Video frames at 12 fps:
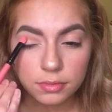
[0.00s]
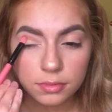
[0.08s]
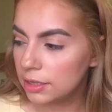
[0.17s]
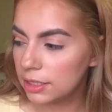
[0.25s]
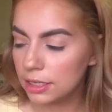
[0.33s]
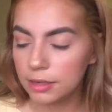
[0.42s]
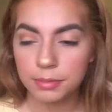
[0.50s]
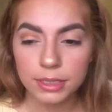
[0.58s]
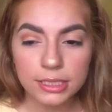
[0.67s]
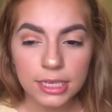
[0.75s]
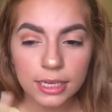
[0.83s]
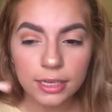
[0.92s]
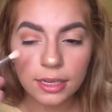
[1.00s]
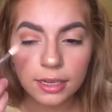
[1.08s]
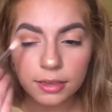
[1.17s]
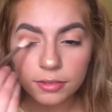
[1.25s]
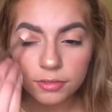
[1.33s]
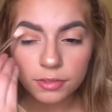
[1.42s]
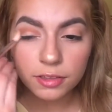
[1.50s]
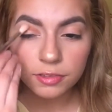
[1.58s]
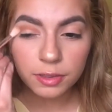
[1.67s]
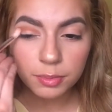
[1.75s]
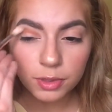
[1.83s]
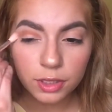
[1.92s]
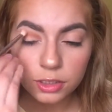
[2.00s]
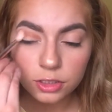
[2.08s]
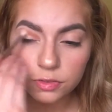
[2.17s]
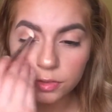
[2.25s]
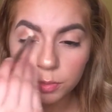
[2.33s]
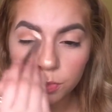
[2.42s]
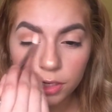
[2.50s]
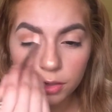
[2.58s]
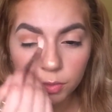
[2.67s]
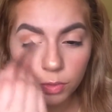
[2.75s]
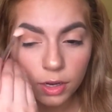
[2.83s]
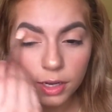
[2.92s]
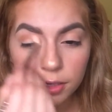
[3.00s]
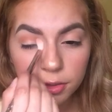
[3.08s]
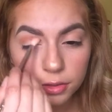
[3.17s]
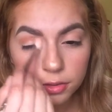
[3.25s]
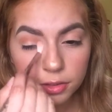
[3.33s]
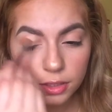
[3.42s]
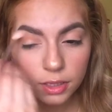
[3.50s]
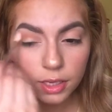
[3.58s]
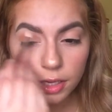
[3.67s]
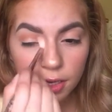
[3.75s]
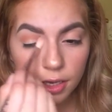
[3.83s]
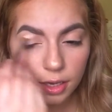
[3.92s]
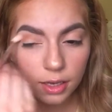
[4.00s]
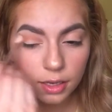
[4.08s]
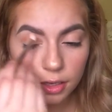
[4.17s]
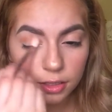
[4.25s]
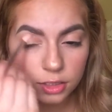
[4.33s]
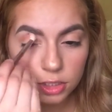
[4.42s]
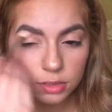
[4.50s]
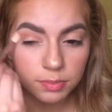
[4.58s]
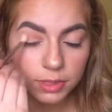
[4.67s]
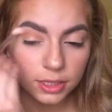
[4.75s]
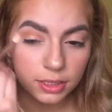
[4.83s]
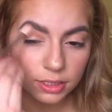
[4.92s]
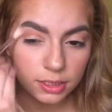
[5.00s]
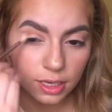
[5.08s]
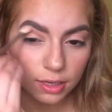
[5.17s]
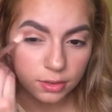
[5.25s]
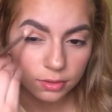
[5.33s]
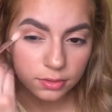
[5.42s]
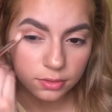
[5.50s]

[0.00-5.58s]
And then I'm going to take a fluffy brush from Wet n Wild and just blend this out.